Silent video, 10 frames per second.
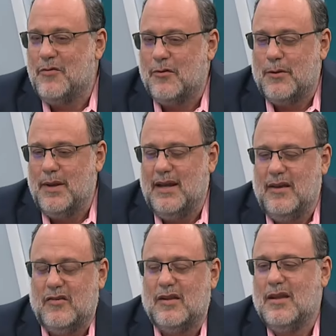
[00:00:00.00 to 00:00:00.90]

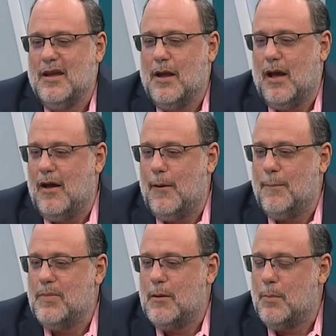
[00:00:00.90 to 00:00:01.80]
formulation.
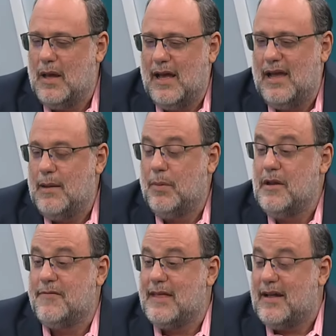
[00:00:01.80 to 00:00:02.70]
But
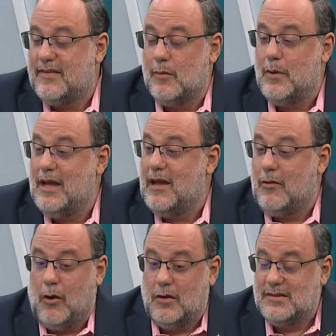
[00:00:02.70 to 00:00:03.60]
if that's the way,
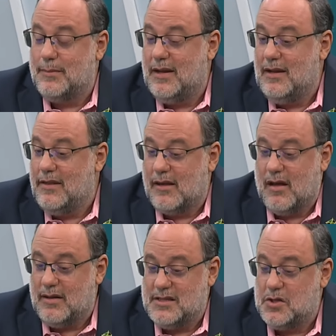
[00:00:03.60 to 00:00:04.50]
ultimately,
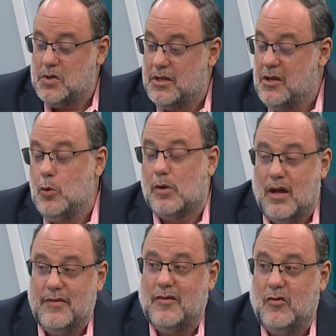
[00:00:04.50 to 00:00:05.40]
the new
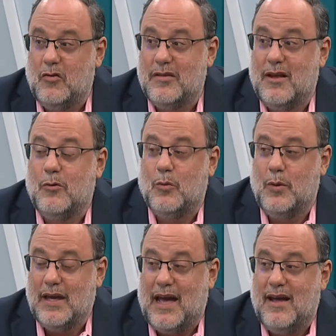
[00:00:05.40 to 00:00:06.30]
Constitution that
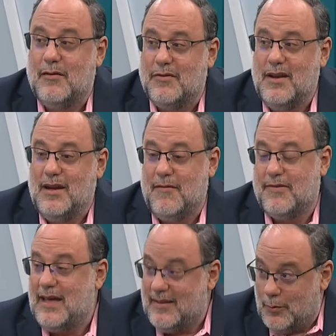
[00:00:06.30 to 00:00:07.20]
we have, if
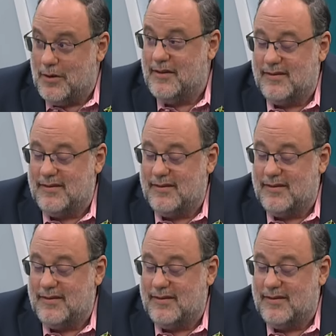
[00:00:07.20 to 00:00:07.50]
that's what it